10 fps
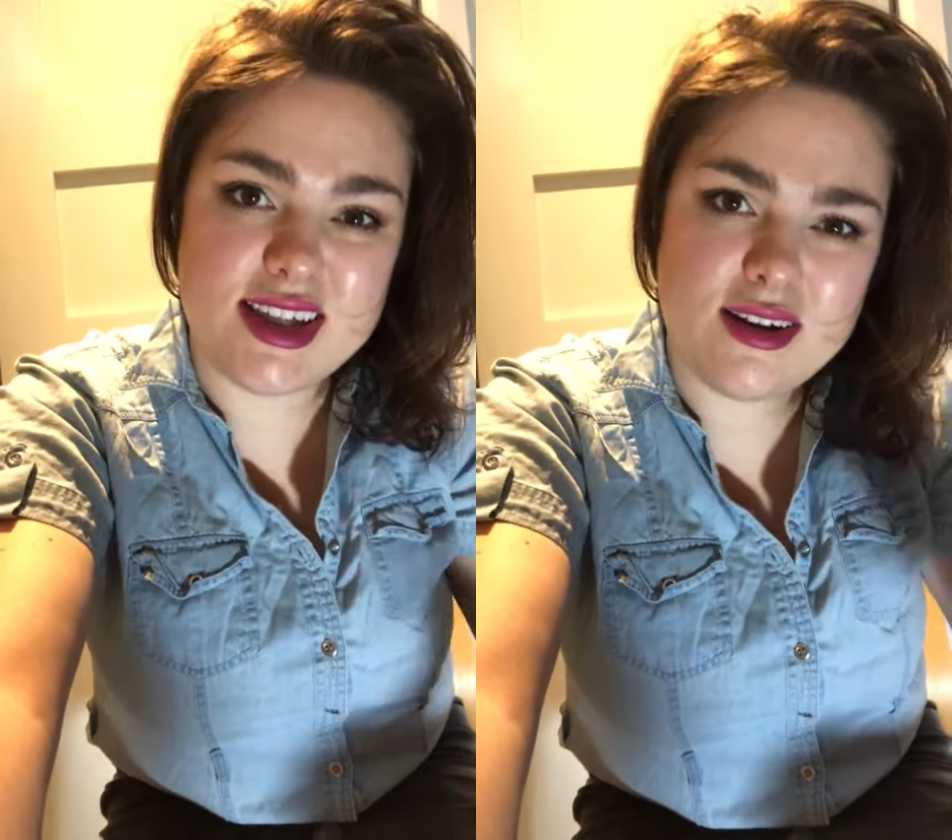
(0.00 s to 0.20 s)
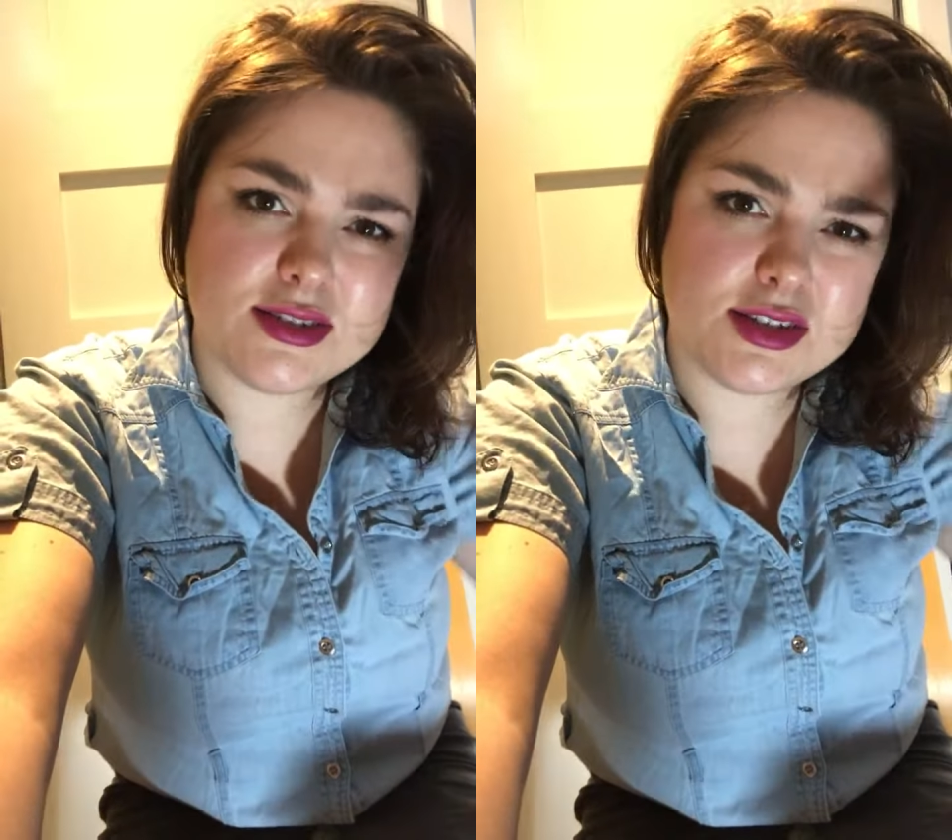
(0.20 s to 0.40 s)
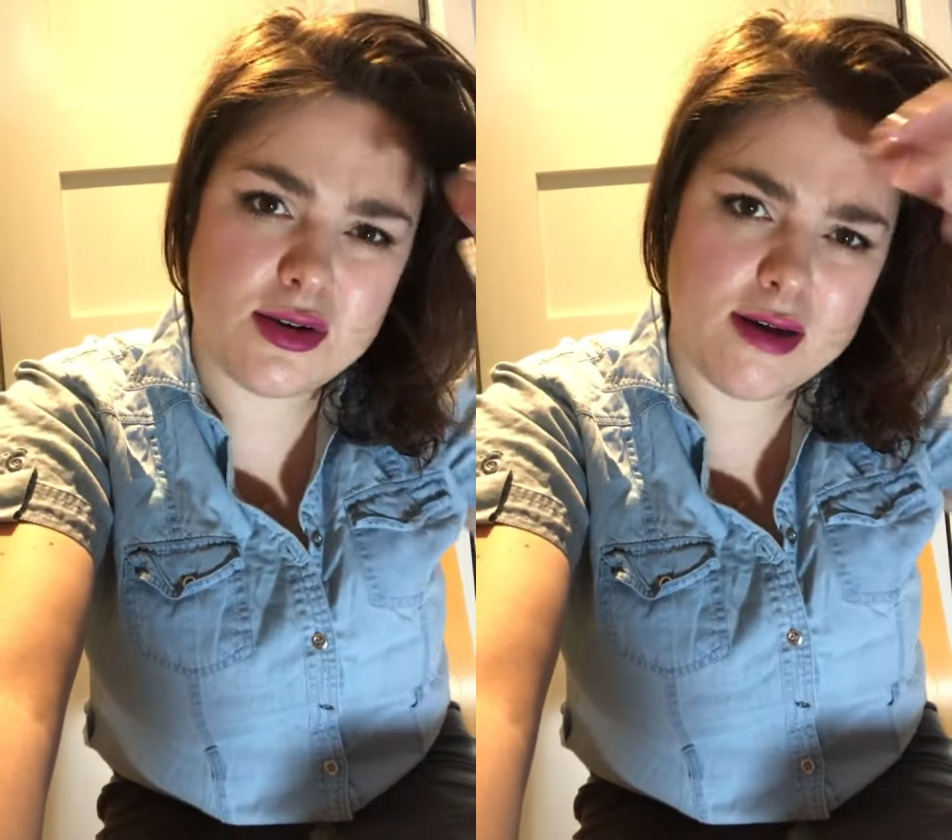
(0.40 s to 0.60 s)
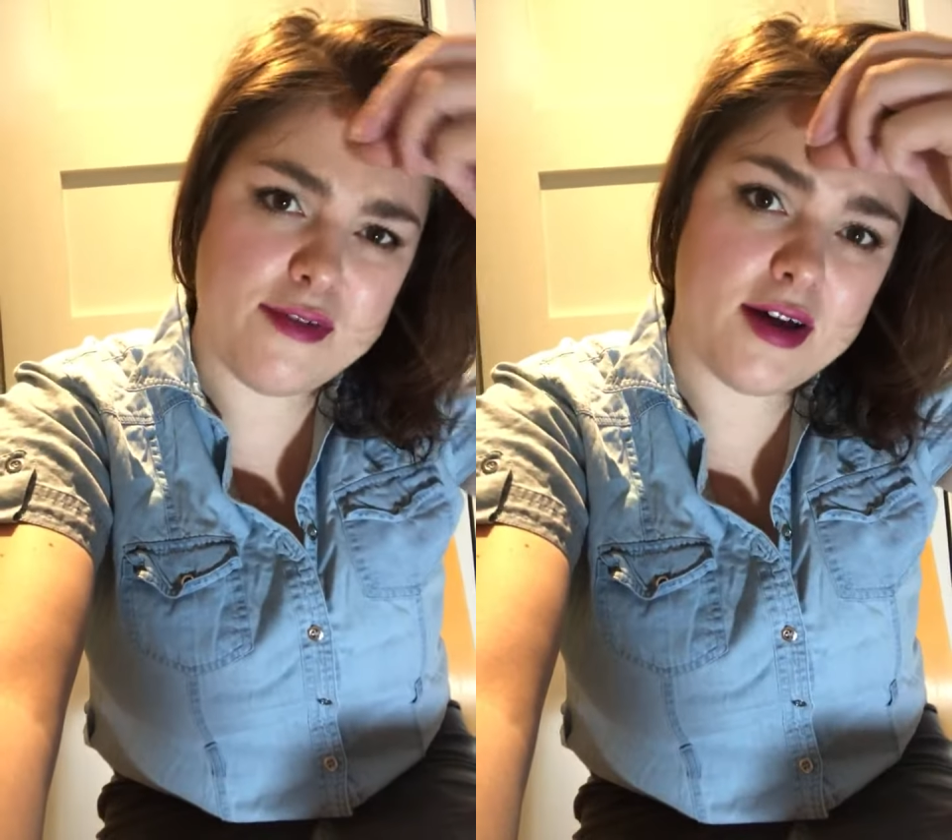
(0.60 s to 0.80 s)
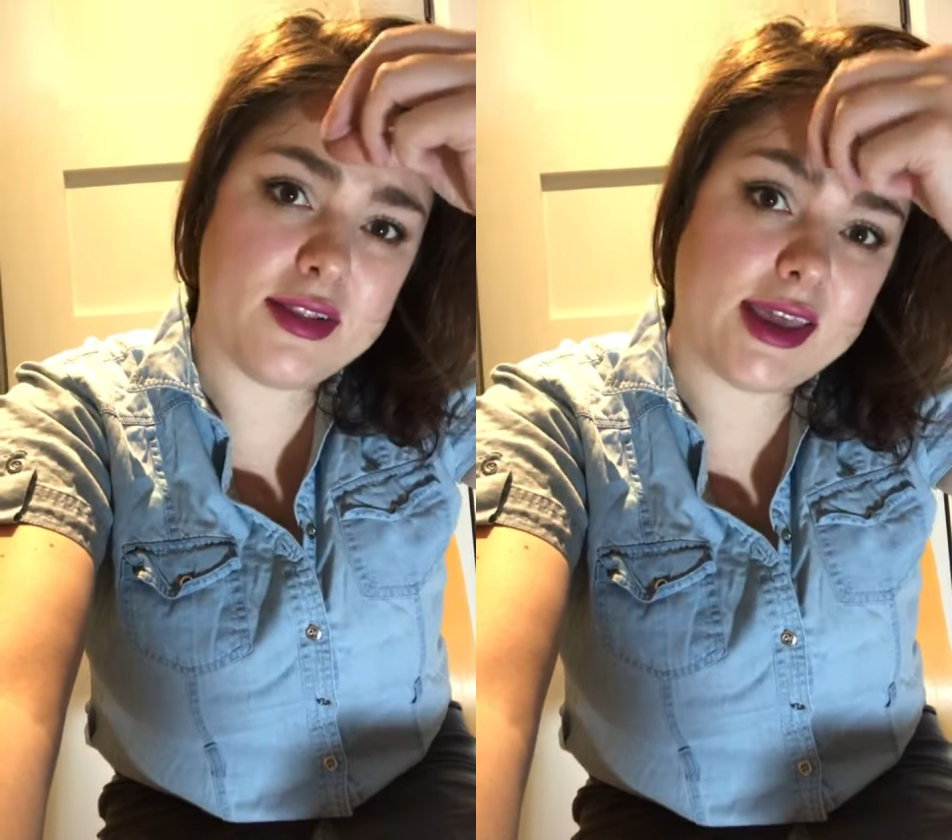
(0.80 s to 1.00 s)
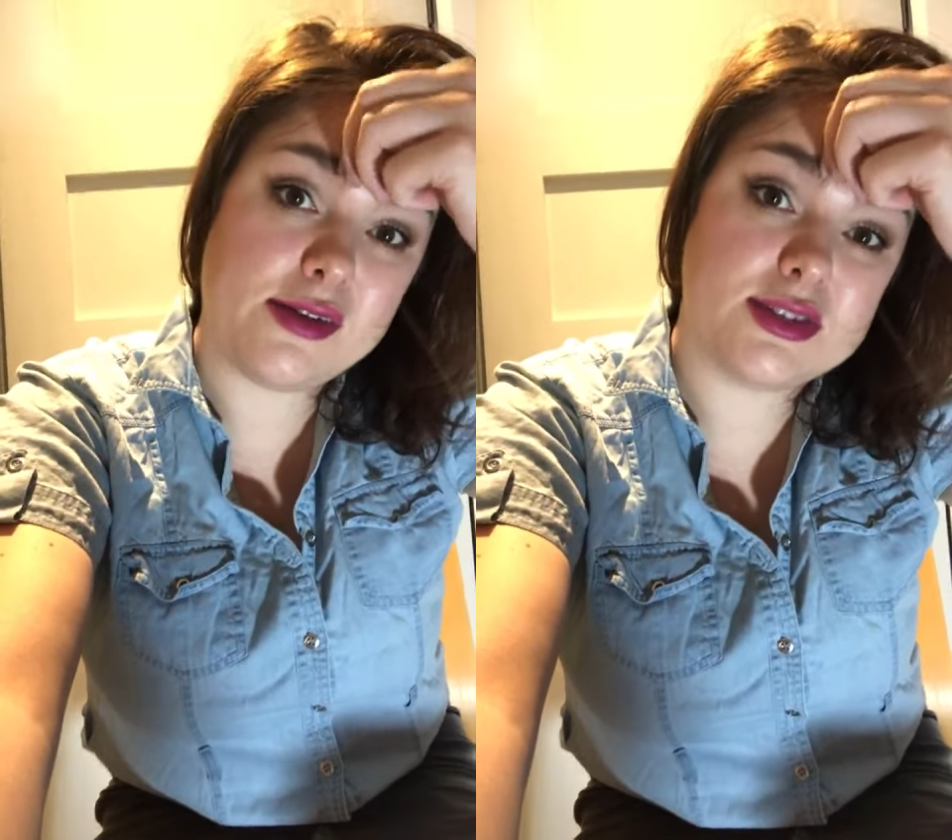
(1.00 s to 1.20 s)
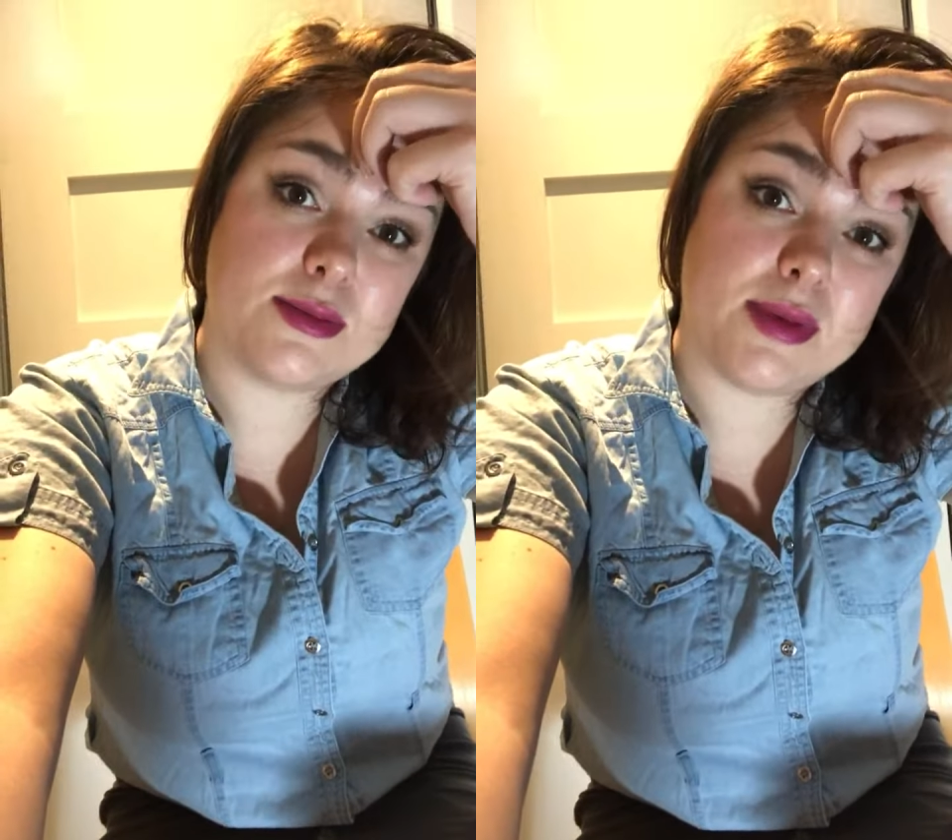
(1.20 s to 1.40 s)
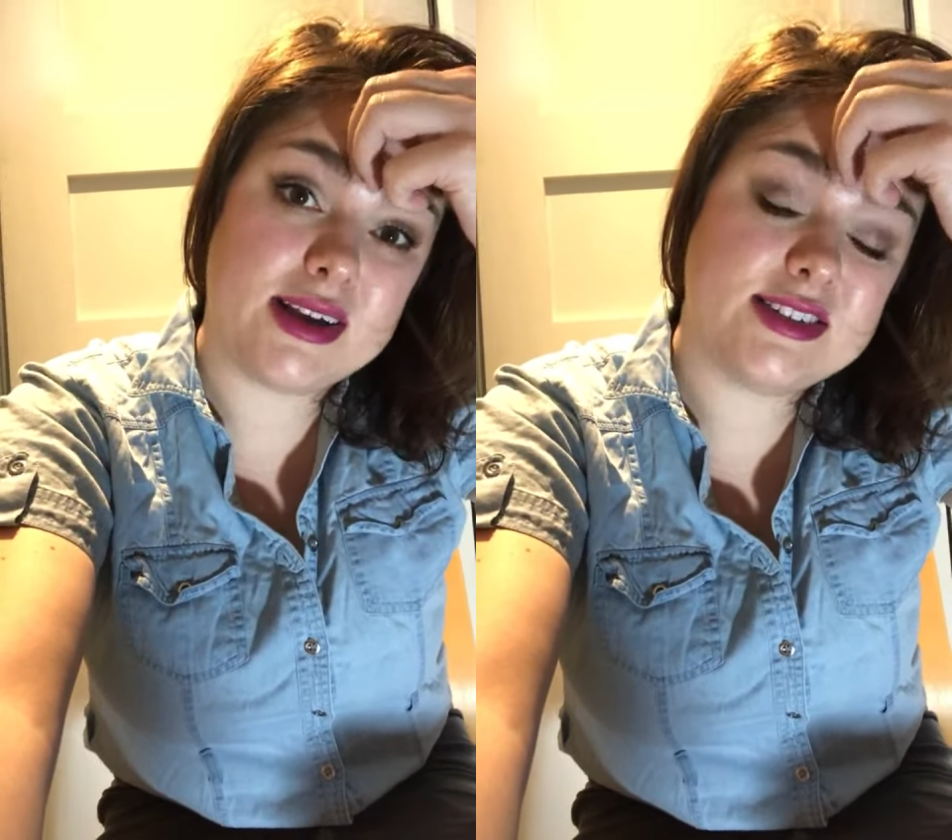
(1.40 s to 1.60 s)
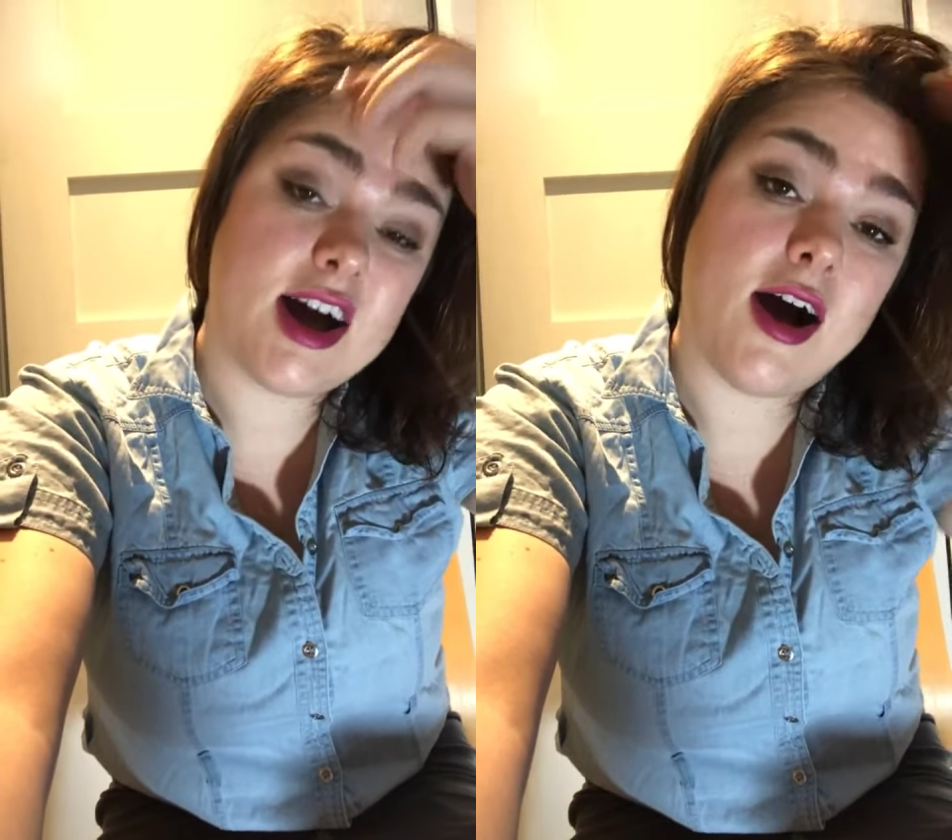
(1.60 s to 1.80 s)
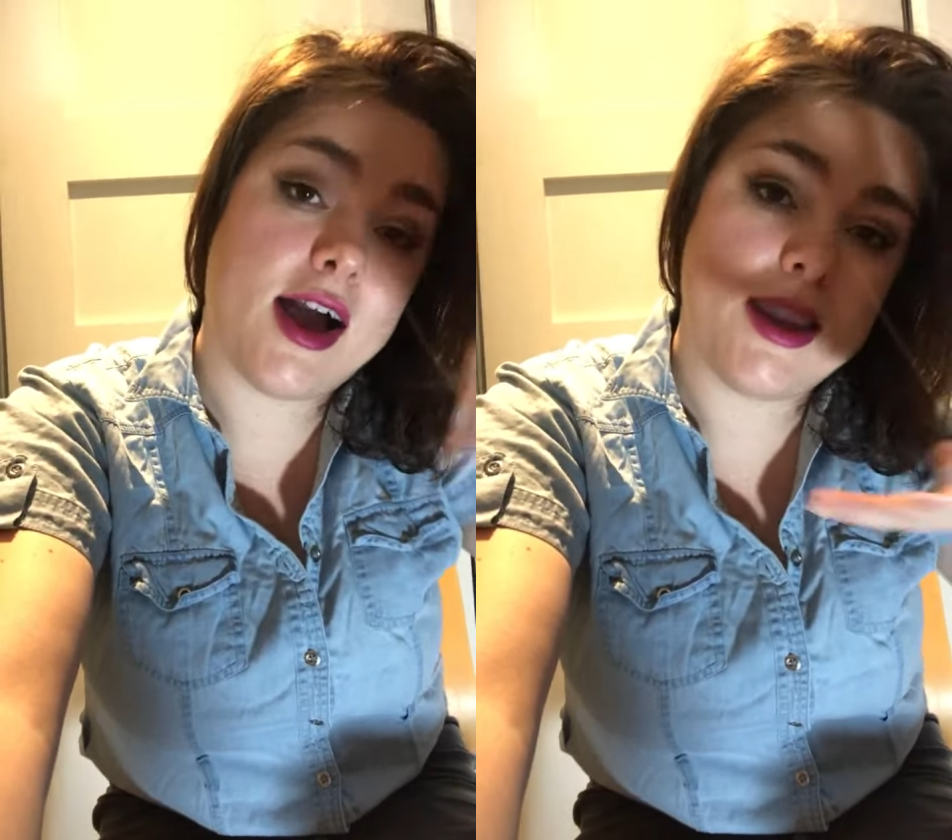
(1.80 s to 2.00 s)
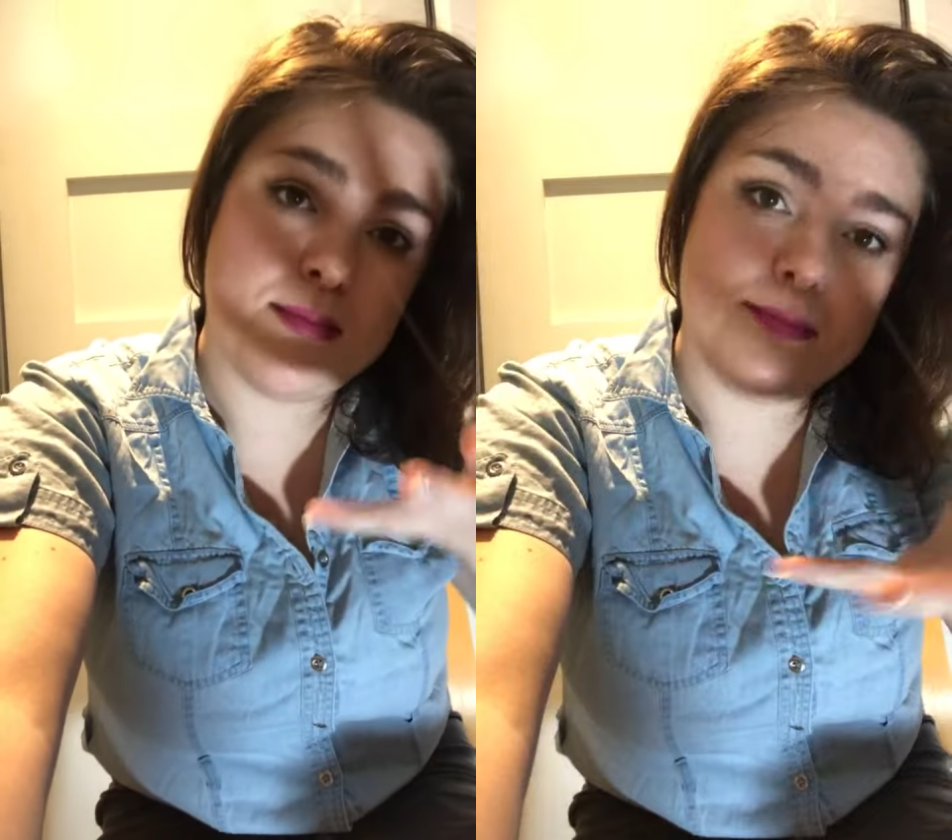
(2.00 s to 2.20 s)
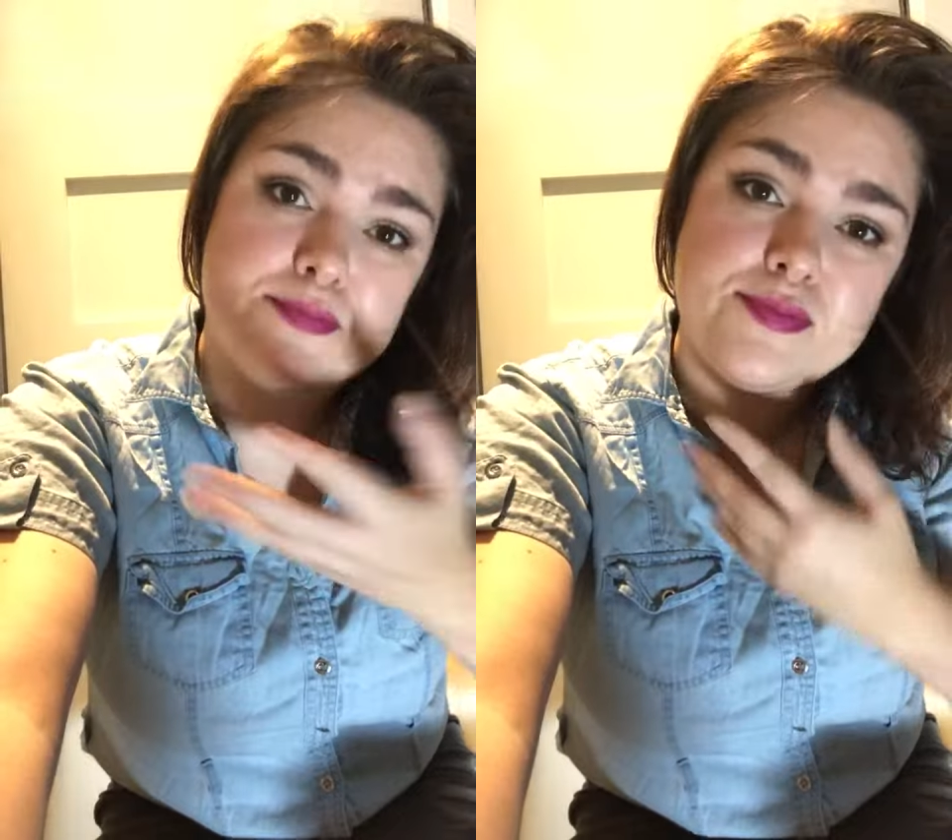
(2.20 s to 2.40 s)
And also I found like it was a big time